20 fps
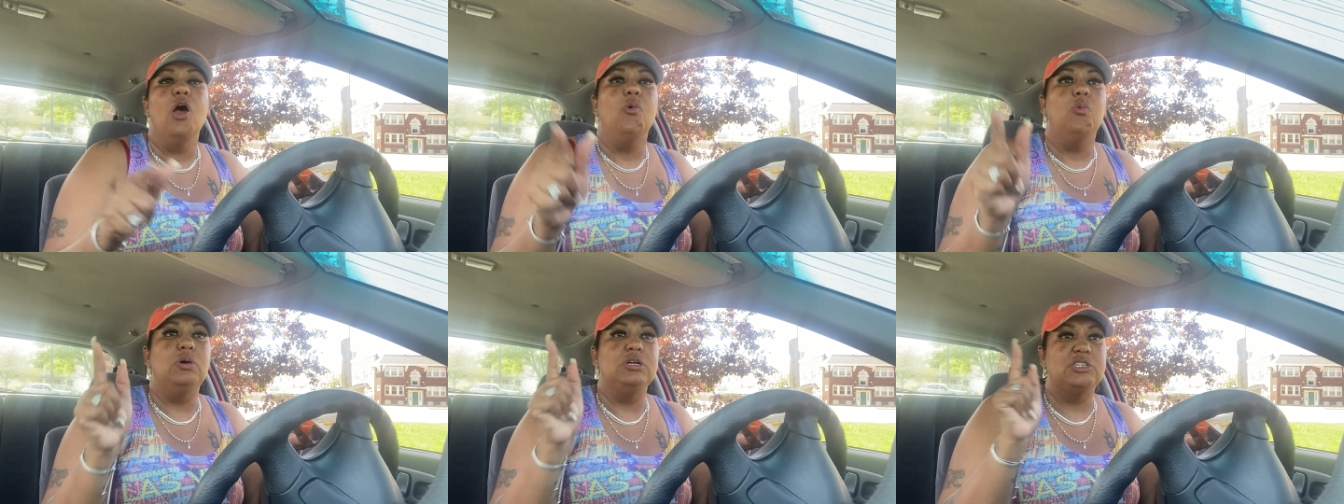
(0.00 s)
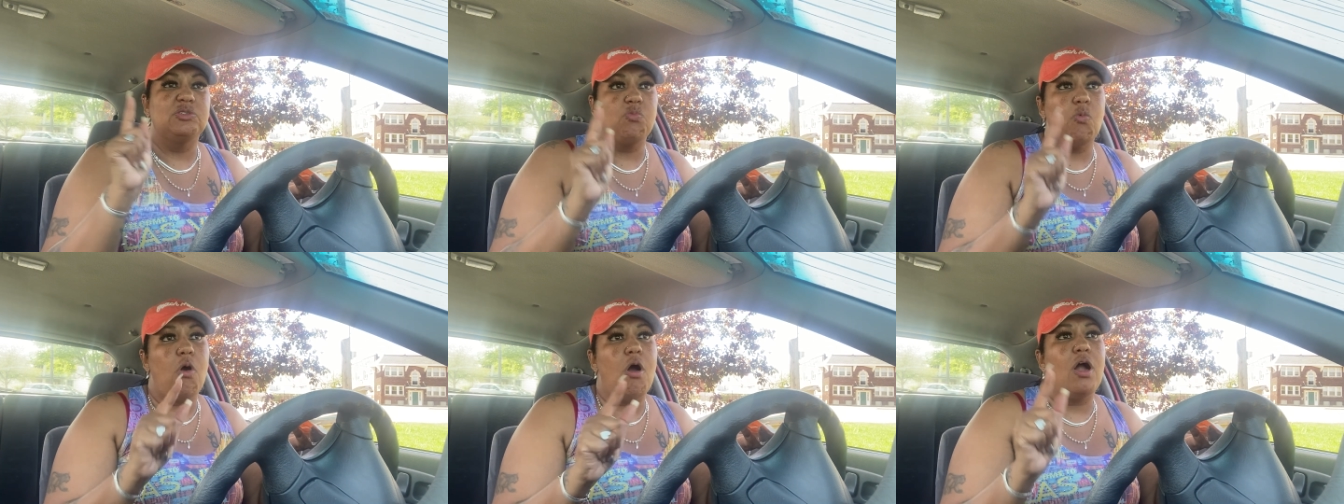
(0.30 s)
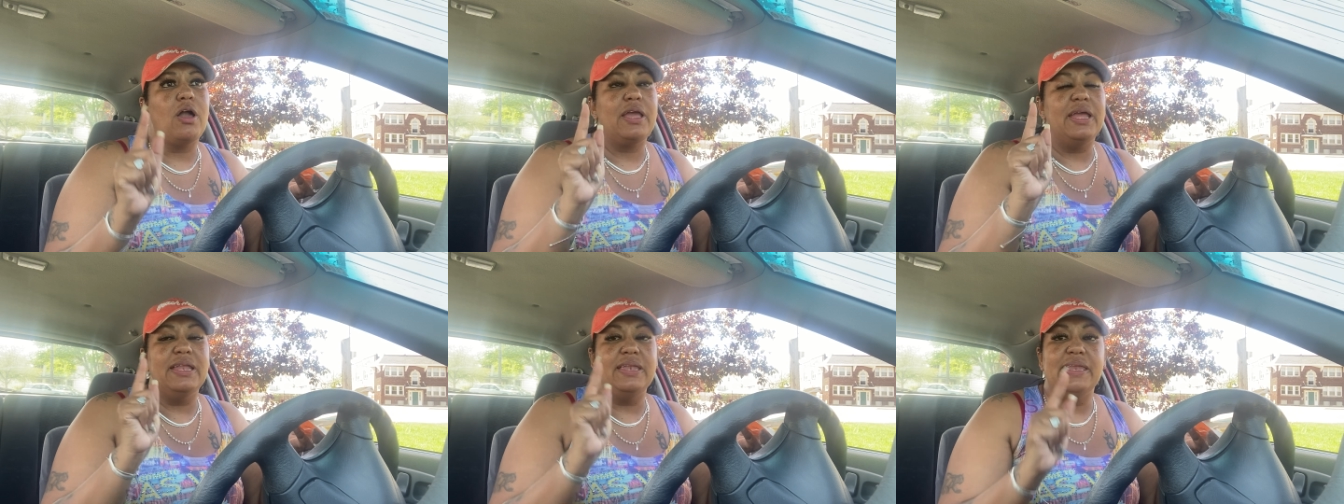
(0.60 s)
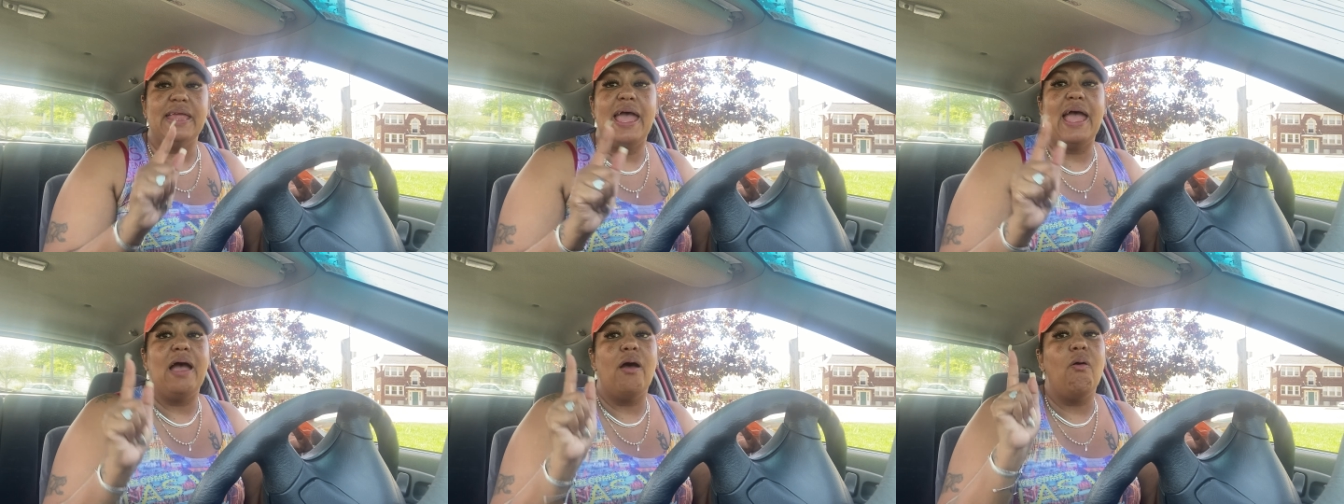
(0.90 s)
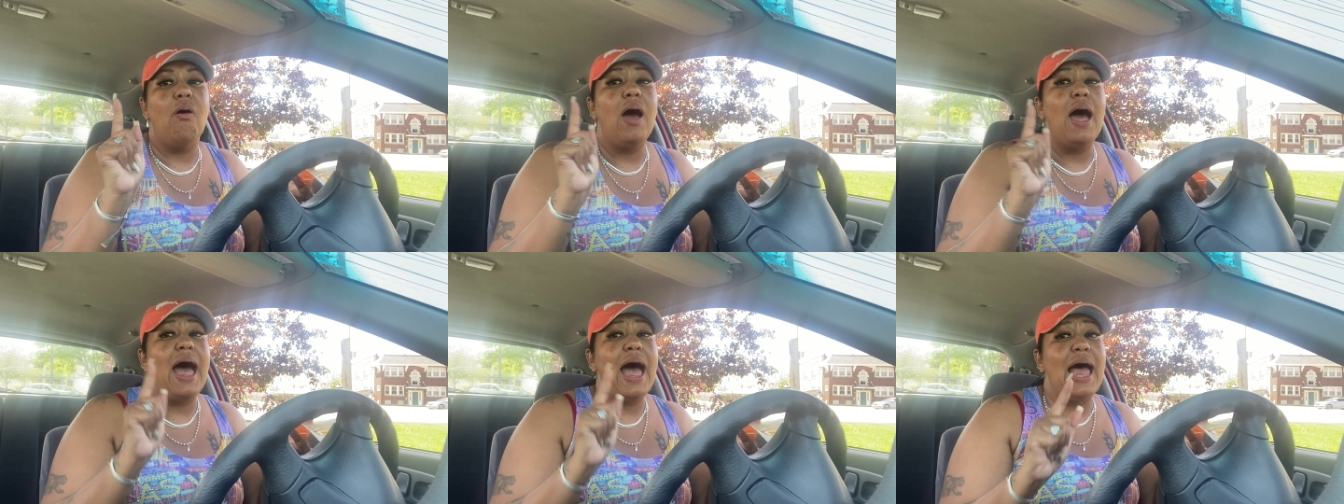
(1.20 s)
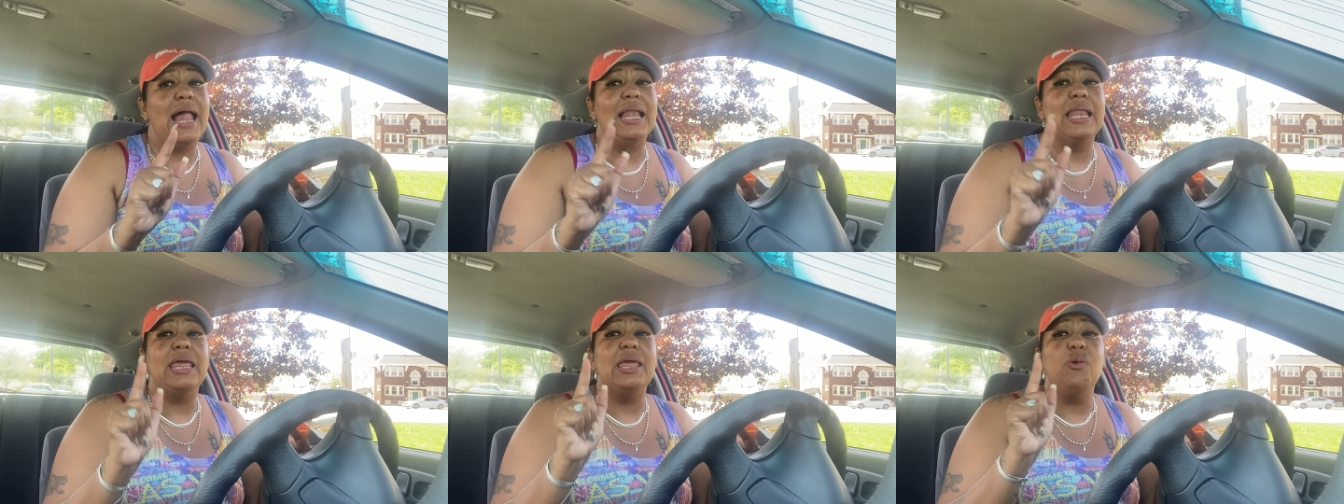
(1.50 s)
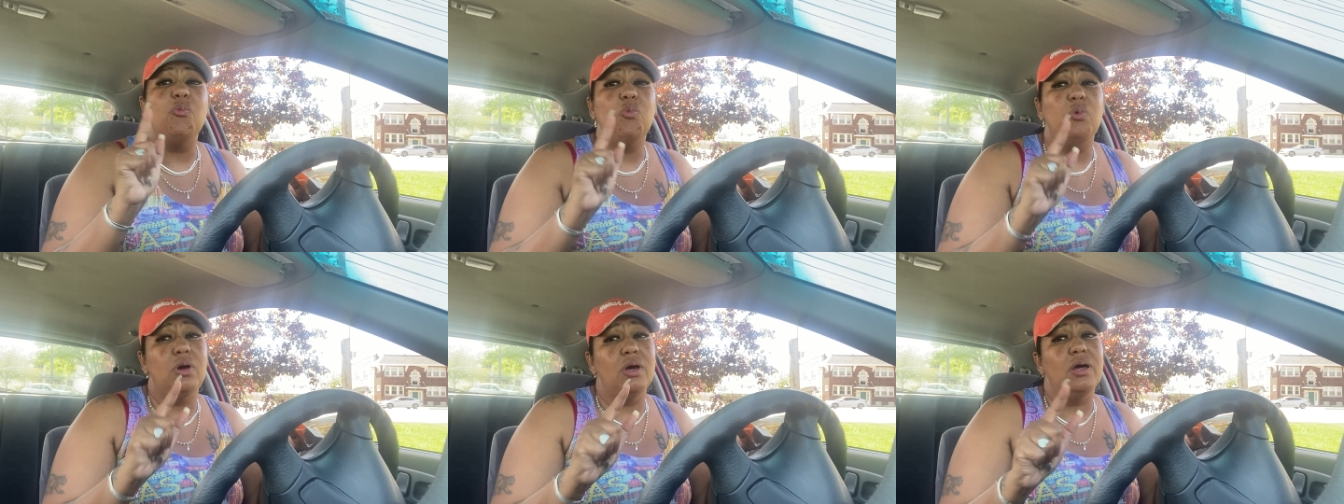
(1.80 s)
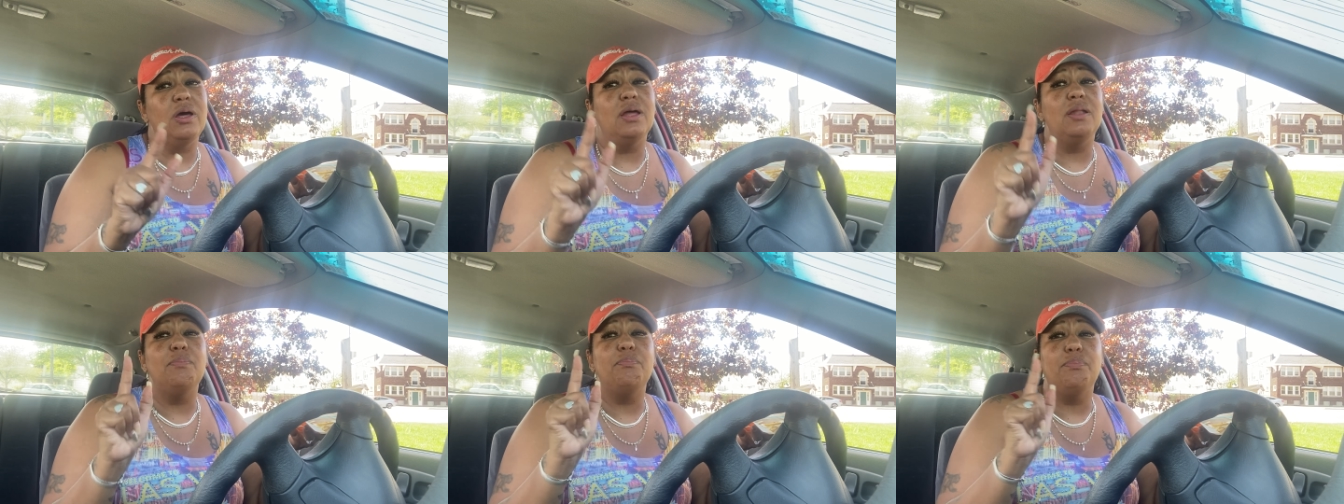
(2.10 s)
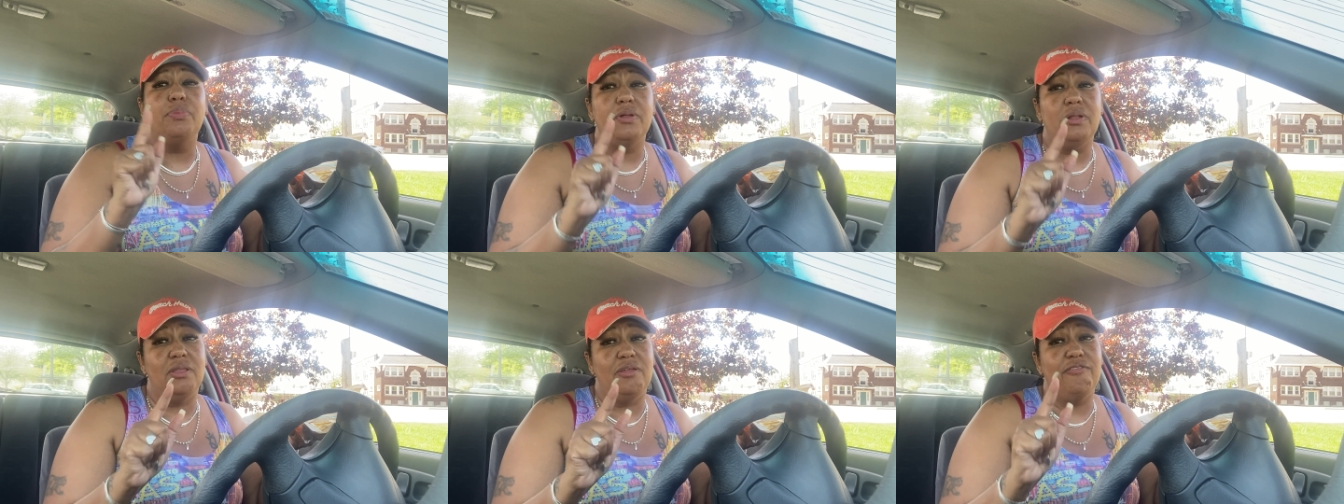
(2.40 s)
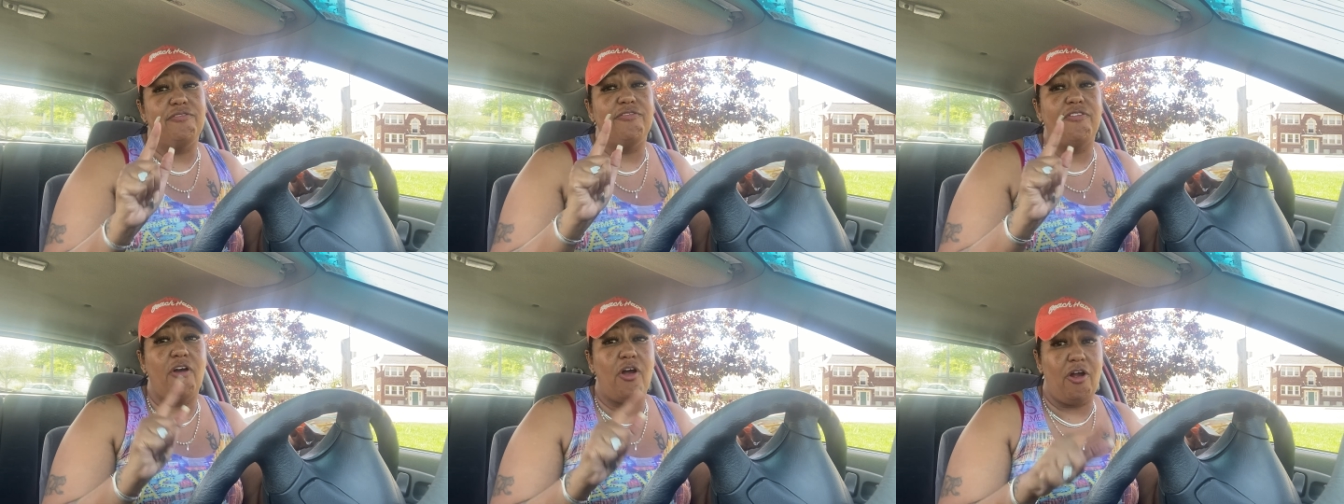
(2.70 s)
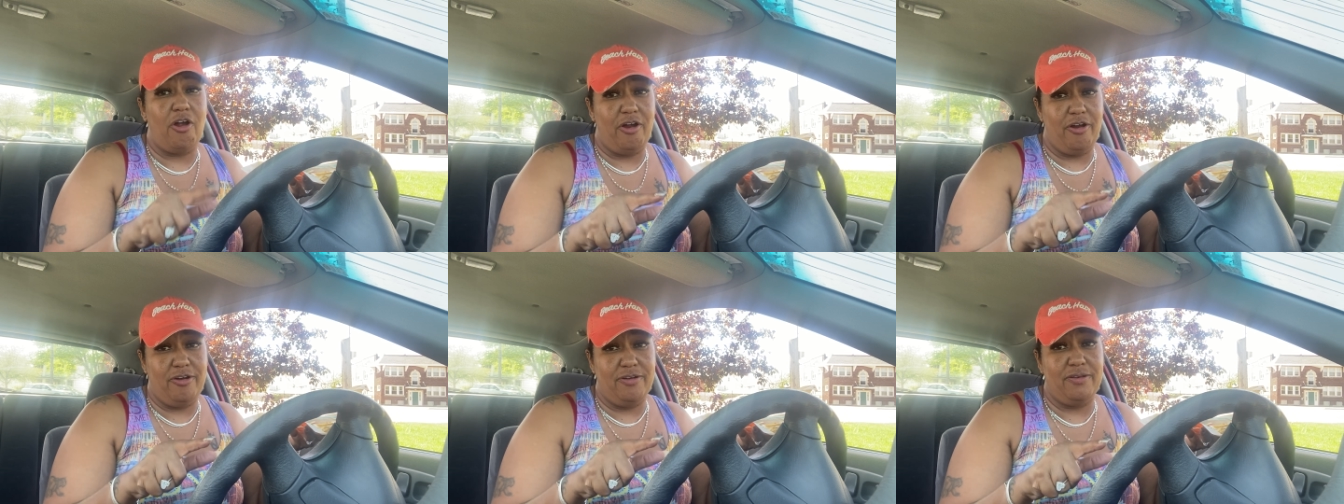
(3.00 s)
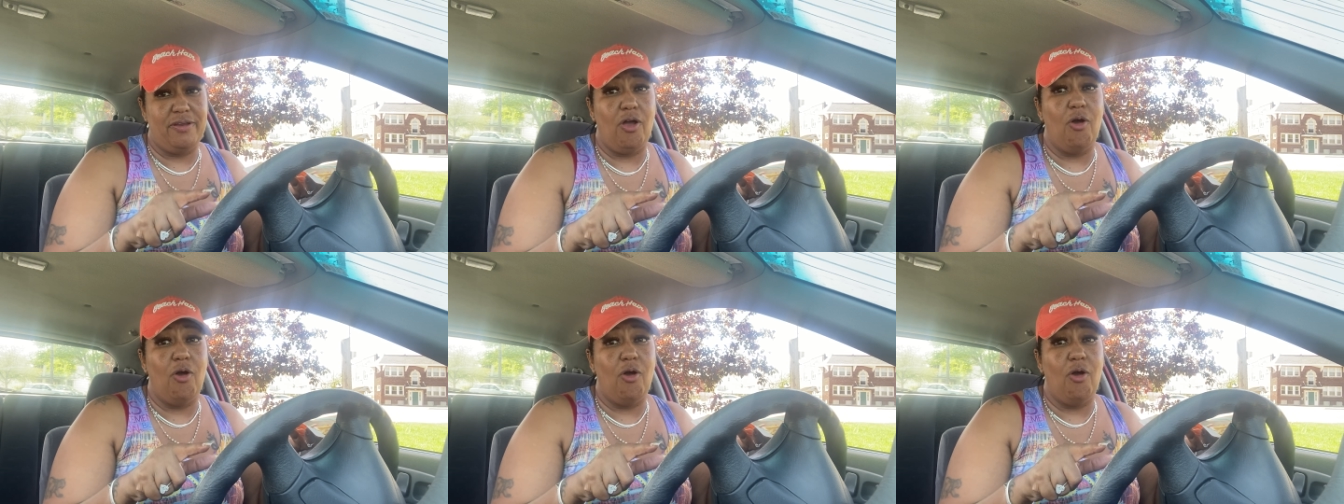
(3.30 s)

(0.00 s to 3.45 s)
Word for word: was walking down Hollywood Boulevard,